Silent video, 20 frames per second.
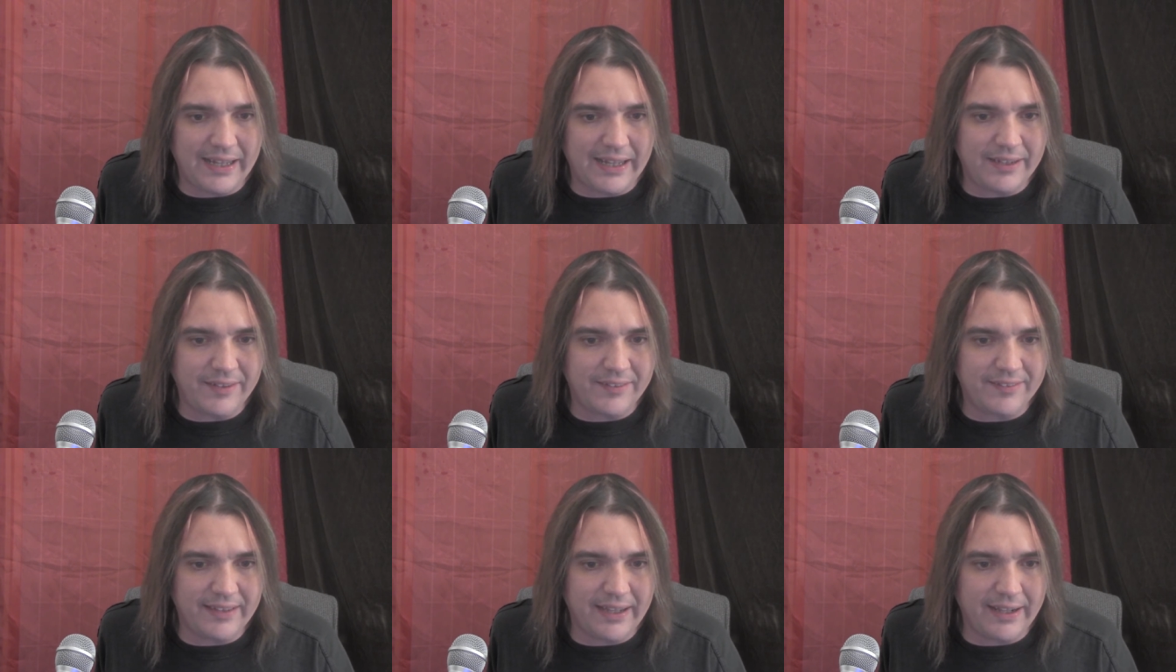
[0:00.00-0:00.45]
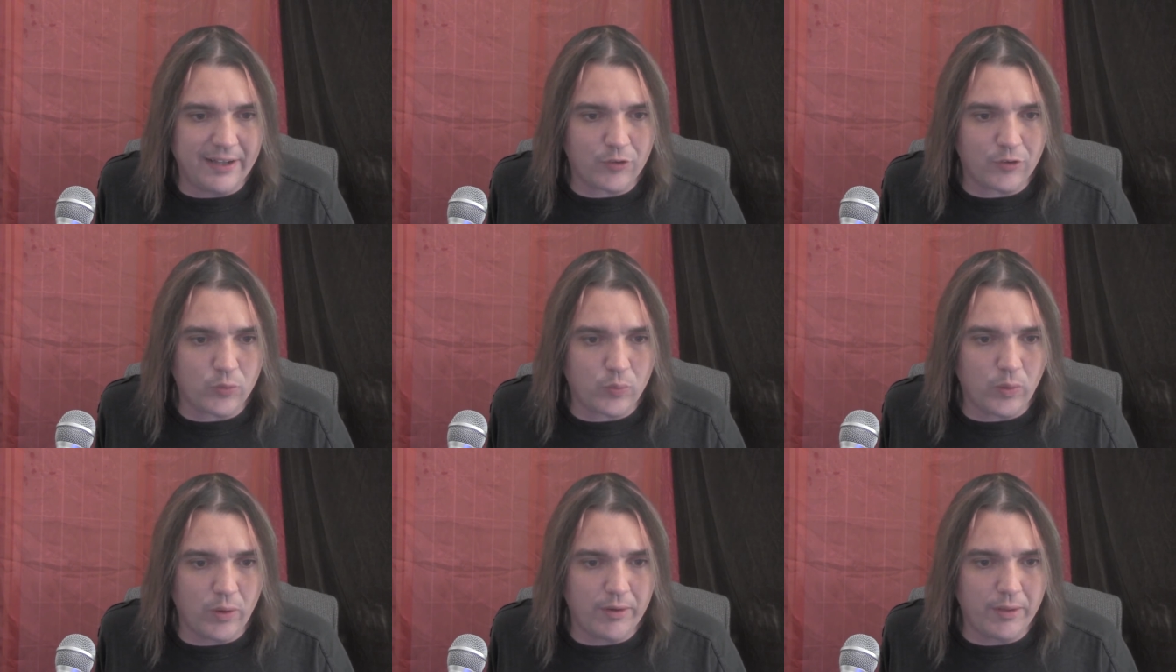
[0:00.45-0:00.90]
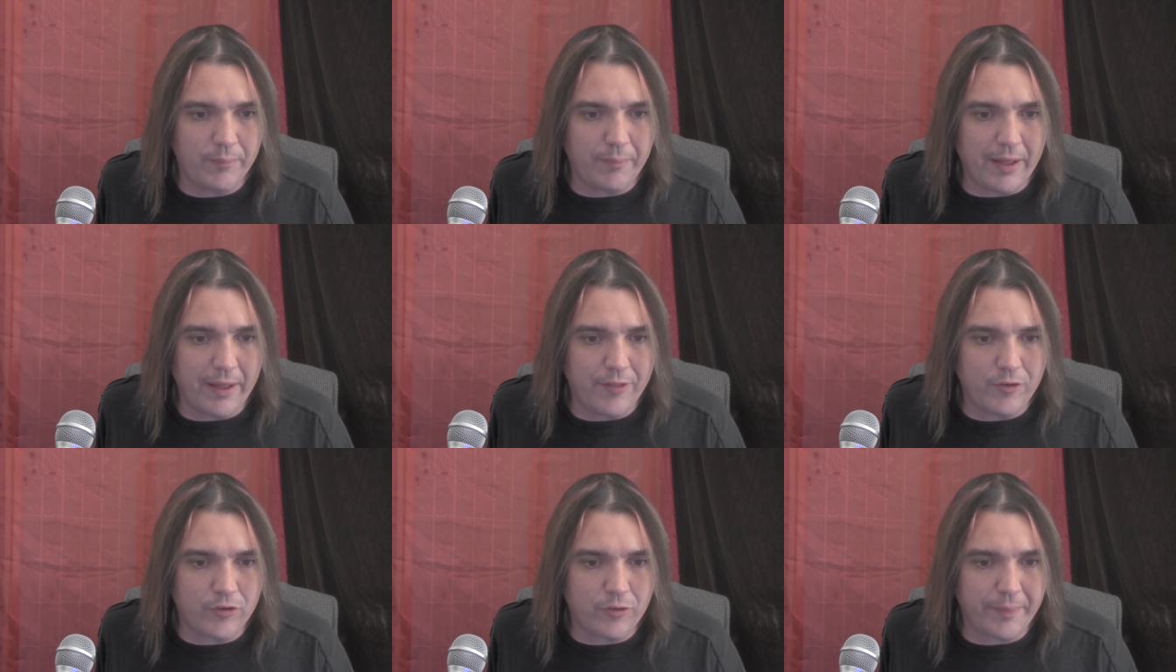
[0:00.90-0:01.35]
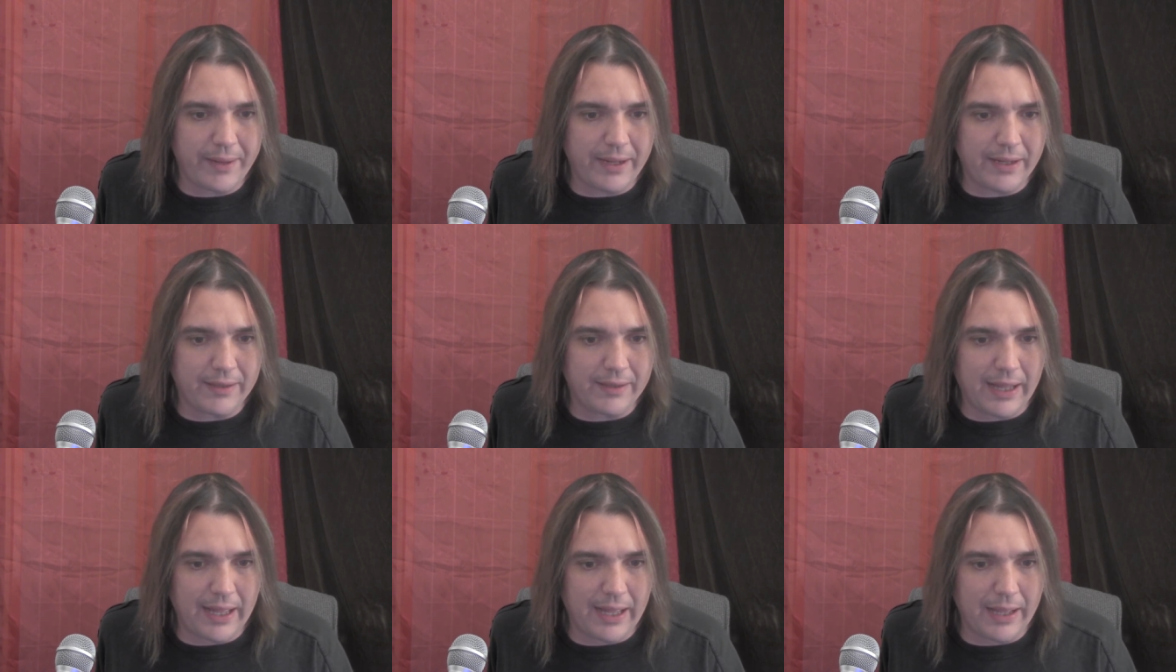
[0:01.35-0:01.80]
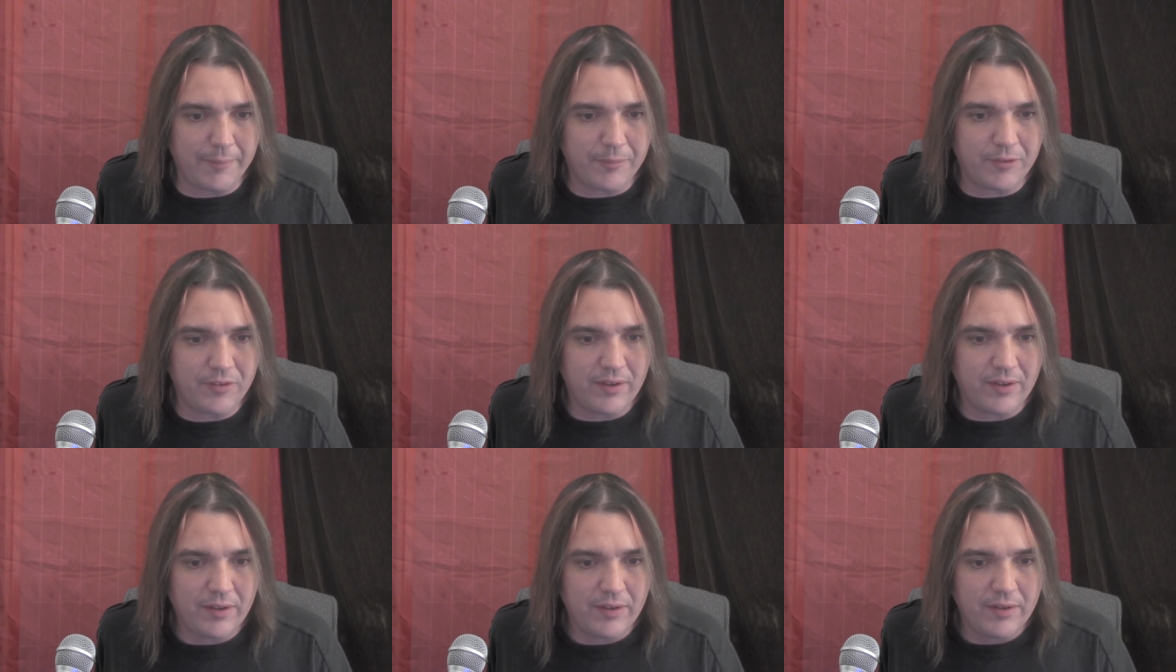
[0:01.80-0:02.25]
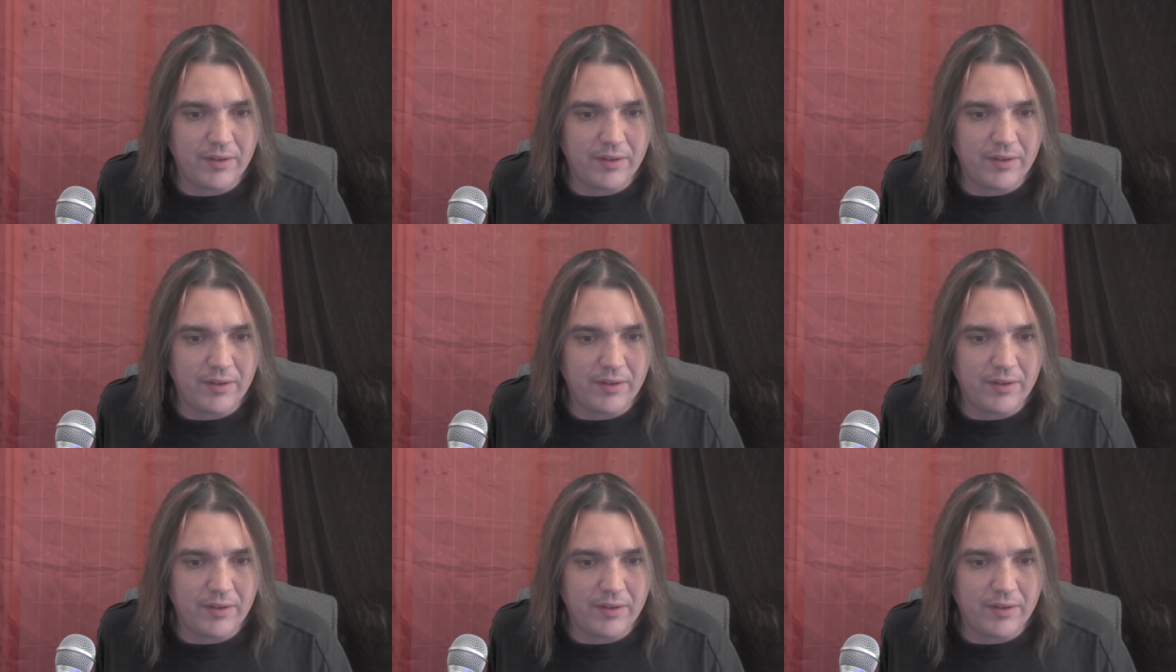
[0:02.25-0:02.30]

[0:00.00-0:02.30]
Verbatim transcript: he said, as quoted by the Japan Times.